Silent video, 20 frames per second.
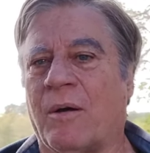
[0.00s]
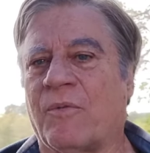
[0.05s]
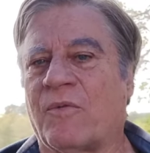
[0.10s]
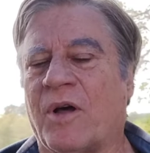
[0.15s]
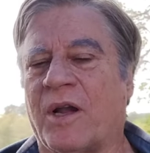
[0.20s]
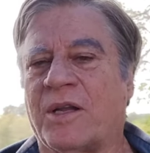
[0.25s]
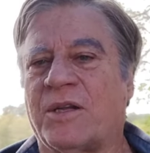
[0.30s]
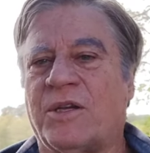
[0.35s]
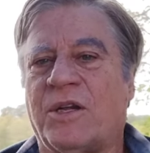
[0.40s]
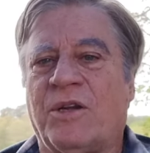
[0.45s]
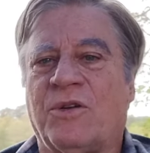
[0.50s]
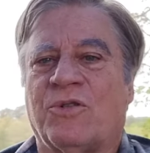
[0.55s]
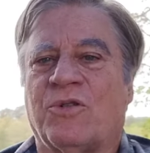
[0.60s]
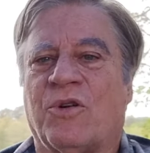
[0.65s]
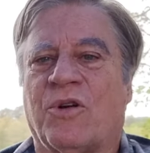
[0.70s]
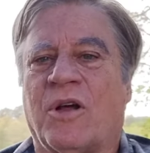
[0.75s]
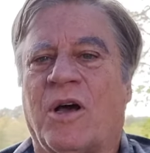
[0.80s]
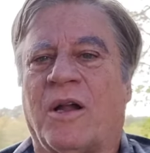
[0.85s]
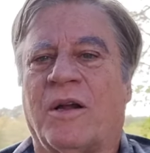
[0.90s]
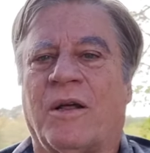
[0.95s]
I've got a
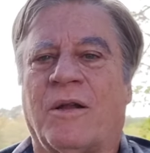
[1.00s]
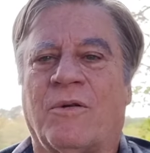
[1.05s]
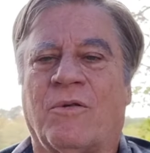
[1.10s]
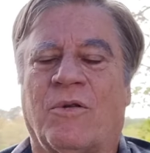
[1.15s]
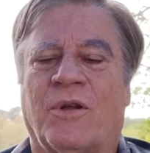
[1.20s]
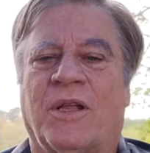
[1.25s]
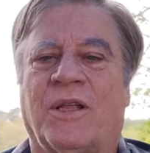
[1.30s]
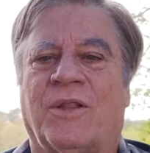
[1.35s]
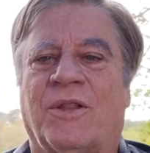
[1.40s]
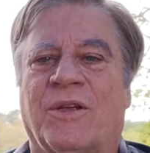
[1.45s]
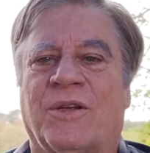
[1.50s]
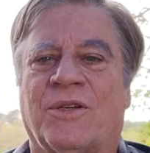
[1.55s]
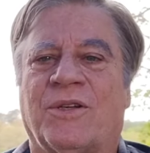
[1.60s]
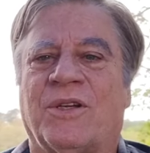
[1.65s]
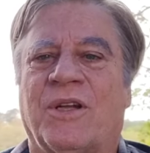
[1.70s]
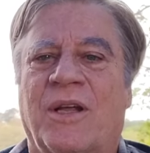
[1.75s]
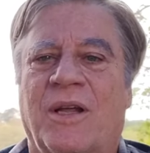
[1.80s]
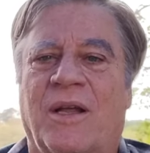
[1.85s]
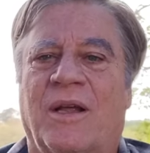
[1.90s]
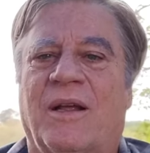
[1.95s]
t-shirt on underneath this,
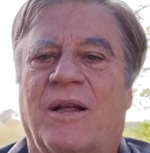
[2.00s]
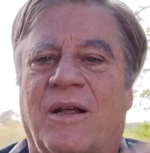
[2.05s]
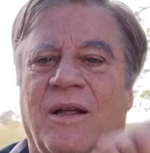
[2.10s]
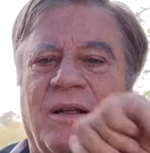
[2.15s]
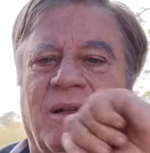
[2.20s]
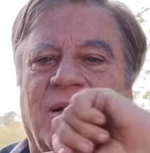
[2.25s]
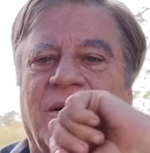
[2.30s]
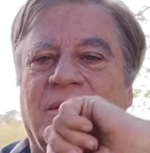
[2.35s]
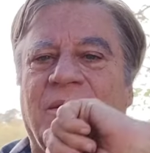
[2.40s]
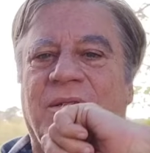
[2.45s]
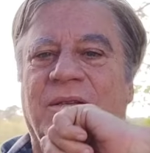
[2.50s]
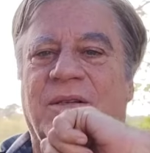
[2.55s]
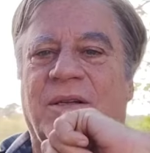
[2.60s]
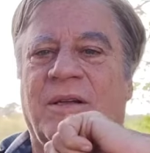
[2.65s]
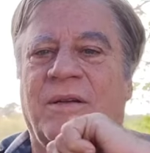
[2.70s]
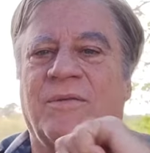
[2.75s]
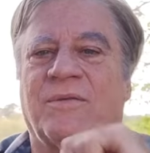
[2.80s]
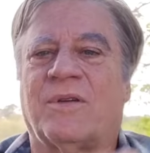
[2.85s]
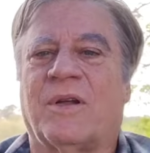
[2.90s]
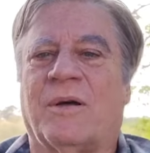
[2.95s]

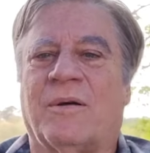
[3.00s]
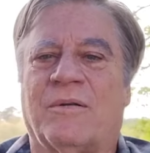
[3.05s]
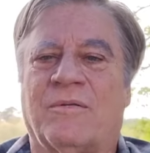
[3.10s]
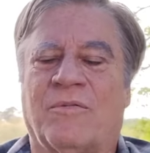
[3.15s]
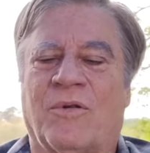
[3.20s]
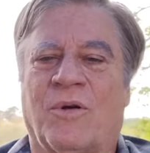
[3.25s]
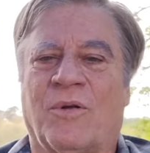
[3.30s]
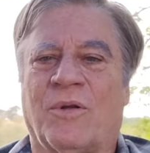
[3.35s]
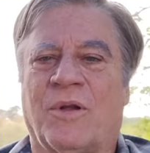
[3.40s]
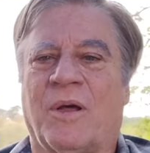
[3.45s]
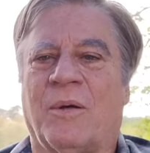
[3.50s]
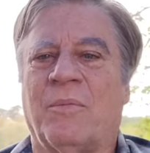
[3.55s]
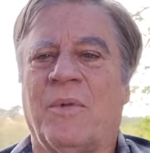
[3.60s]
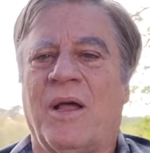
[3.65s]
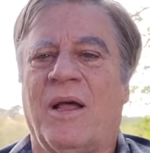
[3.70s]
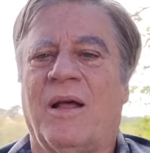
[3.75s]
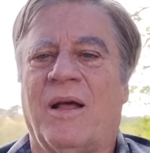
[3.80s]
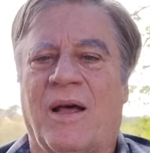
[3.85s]
sleeves are rolled up.